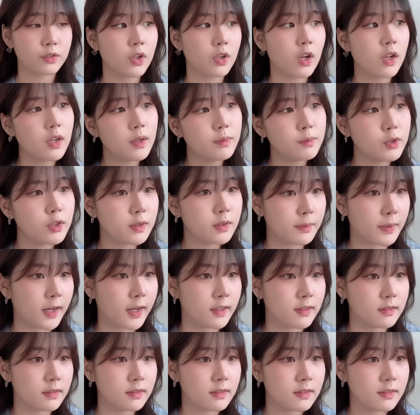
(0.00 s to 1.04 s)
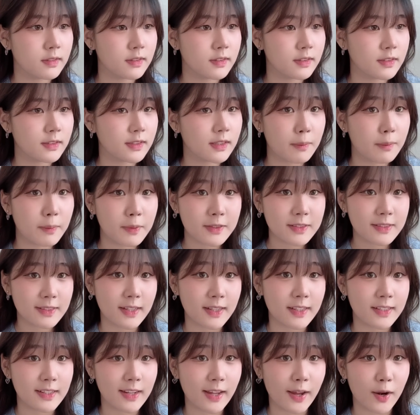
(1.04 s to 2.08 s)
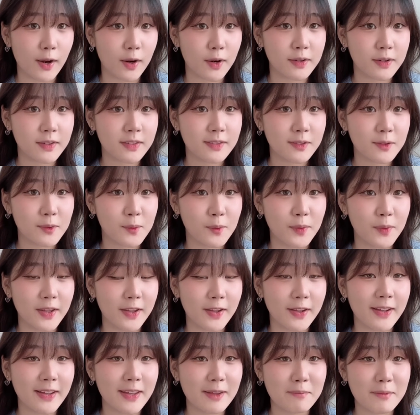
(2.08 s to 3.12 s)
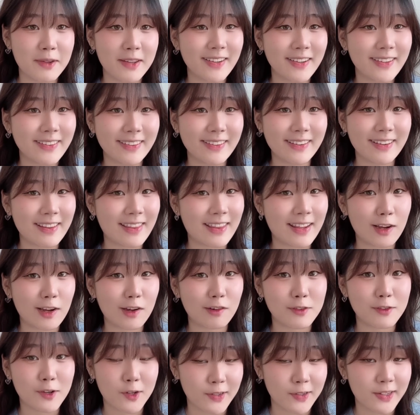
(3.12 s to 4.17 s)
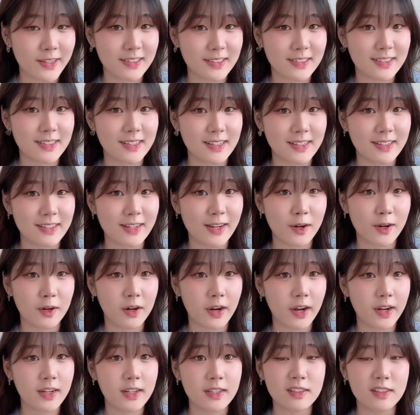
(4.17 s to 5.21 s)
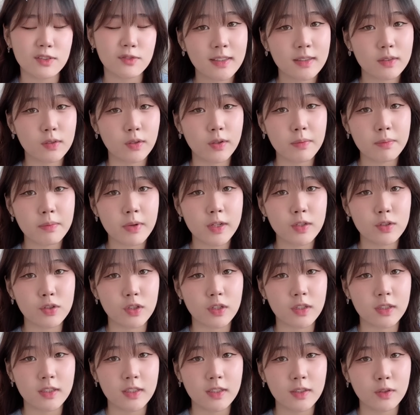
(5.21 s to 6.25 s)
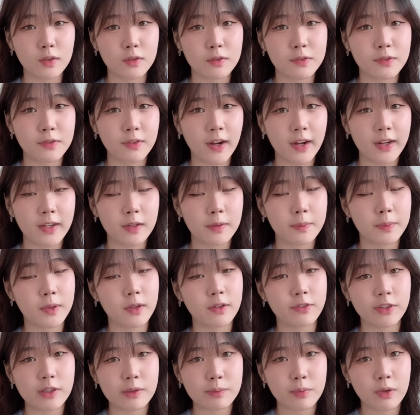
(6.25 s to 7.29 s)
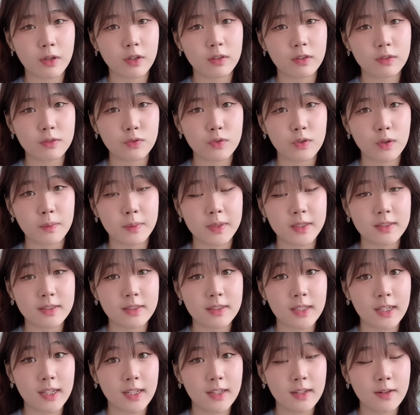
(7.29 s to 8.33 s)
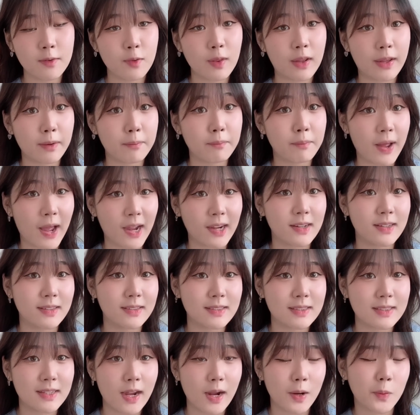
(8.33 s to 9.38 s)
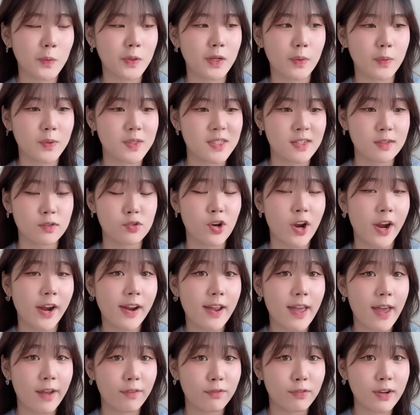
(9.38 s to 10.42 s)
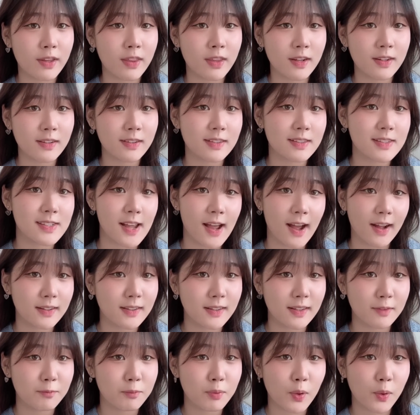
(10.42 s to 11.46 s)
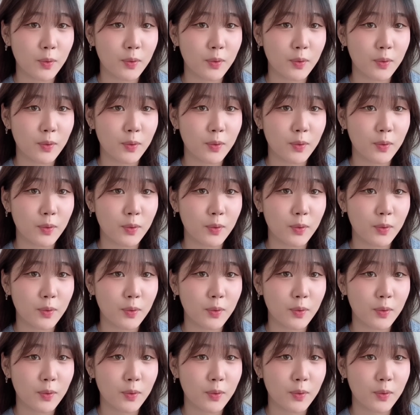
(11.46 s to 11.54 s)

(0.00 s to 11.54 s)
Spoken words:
So alam niyo naman, kapag skincare, we immediately think of Korean skincare, right? So in my journey to find the perfect product for my skin, like back in the time when I was like trying everything that's acne